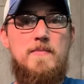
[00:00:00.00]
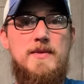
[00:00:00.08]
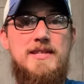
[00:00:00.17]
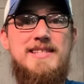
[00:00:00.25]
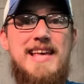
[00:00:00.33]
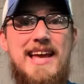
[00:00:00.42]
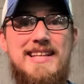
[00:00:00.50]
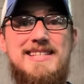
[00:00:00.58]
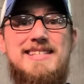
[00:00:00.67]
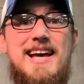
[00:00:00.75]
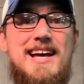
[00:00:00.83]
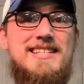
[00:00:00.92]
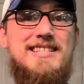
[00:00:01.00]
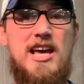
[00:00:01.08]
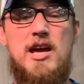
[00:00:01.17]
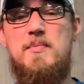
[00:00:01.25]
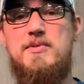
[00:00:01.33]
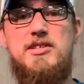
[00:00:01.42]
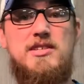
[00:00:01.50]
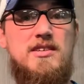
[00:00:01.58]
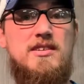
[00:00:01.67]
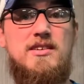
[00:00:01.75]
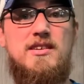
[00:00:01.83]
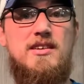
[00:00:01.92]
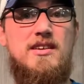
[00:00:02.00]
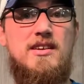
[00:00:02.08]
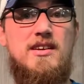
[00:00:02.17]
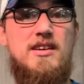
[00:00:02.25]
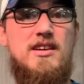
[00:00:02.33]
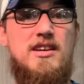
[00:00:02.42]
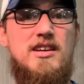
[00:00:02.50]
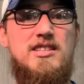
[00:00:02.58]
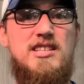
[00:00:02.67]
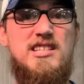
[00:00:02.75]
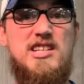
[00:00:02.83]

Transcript: Satan's attempt to